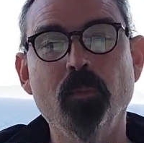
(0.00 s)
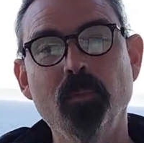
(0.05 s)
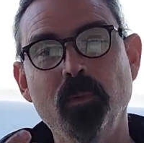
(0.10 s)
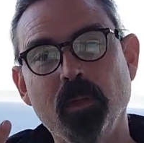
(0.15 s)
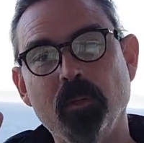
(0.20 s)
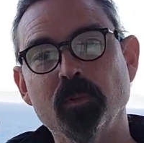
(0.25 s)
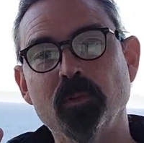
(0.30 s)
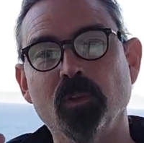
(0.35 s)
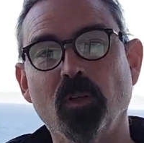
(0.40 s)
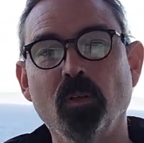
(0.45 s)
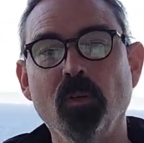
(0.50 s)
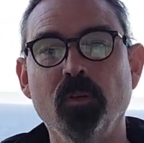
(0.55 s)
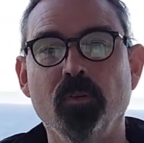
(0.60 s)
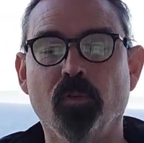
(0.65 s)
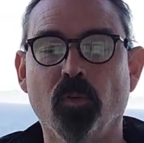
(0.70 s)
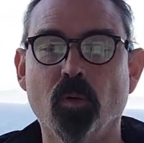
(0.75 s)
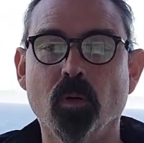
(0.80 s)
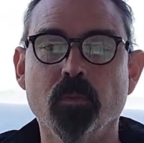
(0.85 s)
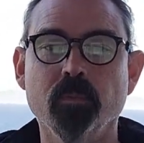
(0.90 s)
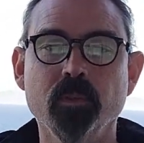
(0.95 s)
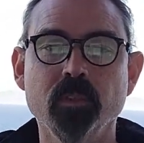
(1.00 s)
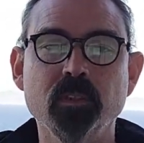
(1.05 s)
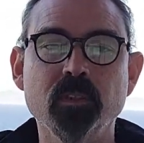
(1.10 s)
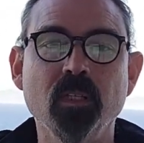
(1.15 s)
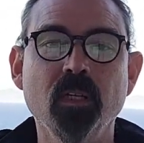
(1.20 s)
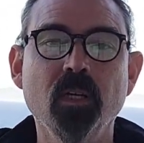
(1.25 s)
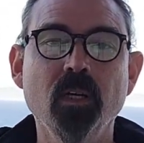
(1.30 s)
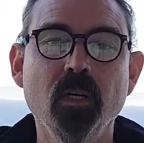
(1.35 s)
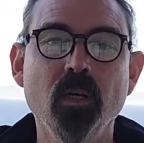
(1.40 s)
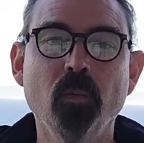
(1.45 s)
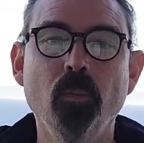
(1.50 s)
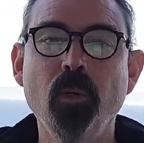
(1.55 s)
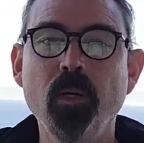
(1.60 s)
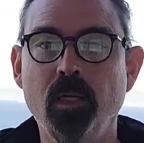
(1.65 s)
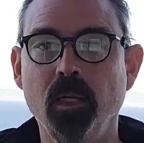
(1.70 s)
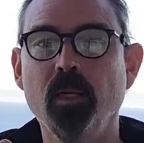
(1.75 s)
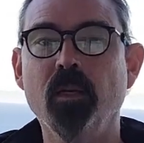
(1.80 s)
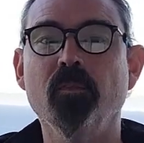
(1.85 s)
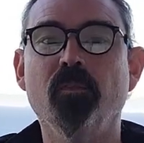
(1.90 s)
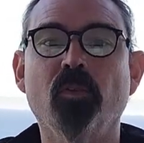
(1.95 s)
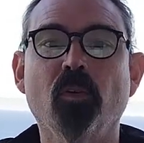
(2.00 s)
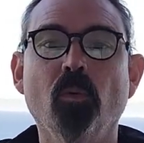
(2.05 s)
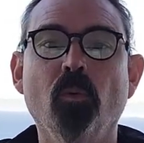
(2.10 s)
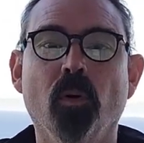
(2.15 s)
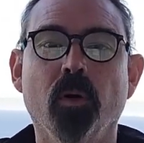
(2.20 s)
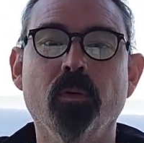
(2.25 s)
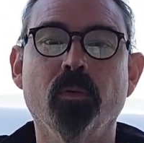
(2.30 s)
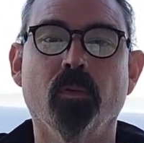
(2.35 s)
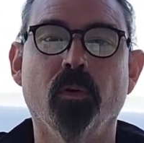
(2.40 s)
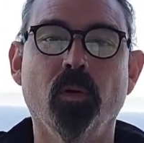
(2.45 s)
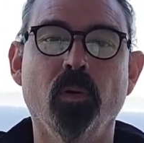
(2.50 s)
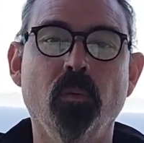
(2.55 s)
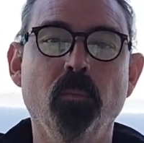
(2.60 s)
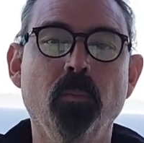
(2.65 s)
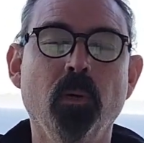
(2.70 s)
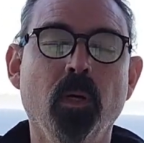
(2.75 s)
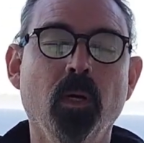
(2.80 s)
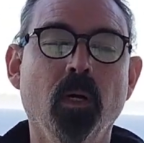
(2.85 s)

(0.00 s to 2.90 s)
There was only 4 of us. We did it for one room.